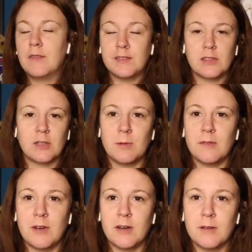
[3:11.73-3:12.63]
This is gonna be
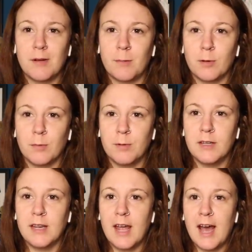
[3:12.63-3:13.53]
a very unpopular
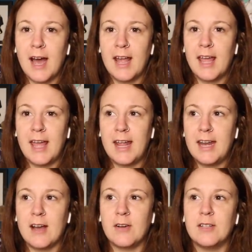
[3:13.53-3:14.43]
opinion. I
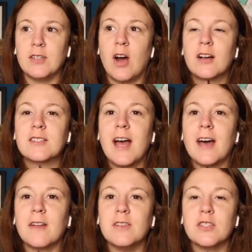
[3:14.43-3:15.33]
hate how he talks
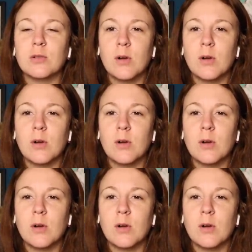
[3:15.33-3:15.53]
out of his